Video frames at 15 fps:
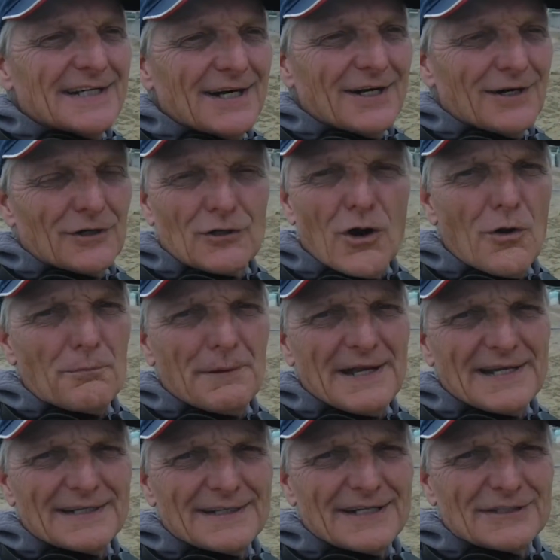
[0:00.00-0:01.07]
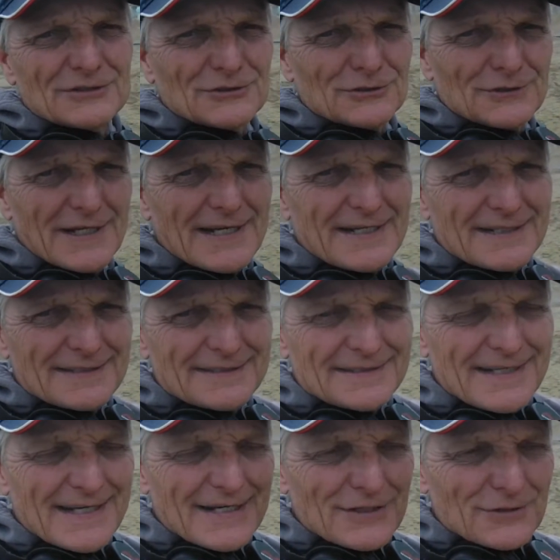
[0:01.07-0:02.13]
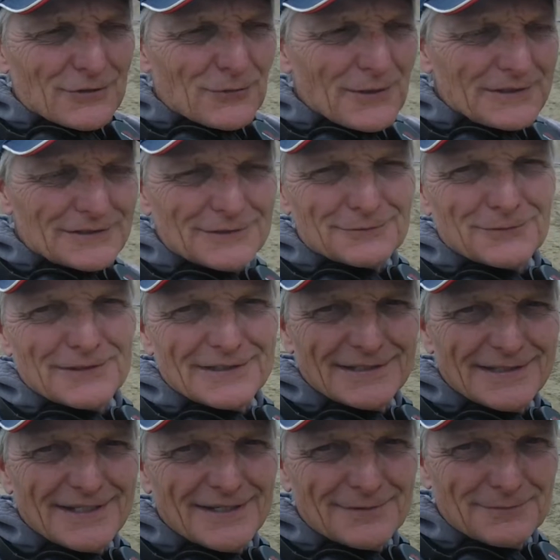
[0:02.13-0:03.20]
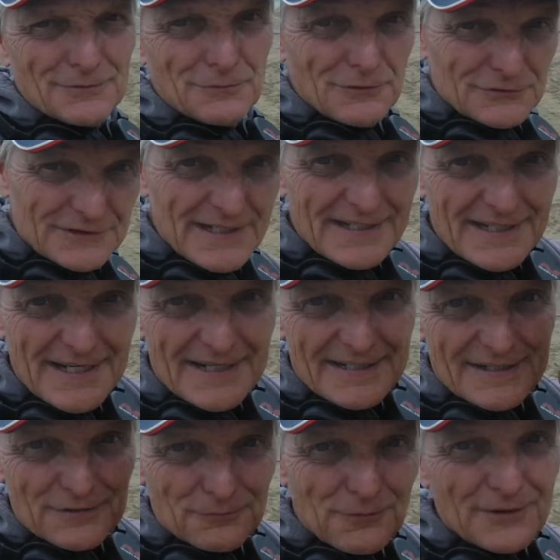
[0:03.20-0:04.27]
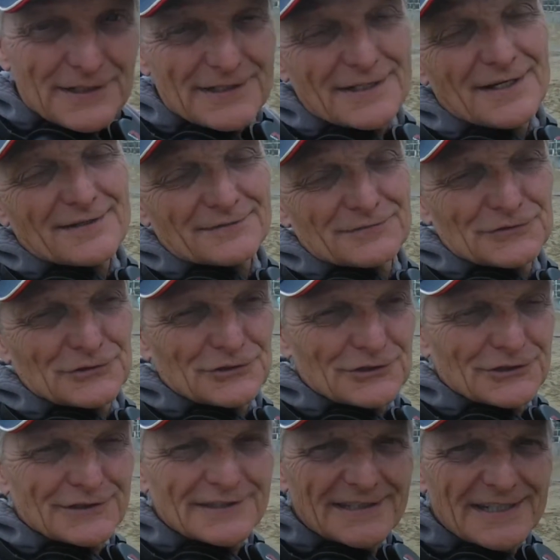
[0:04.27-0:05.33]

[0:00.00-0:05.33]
Uh, gold panning, not sure. Got to kind of question one or the other, but we'll take you out here one or the other for sure.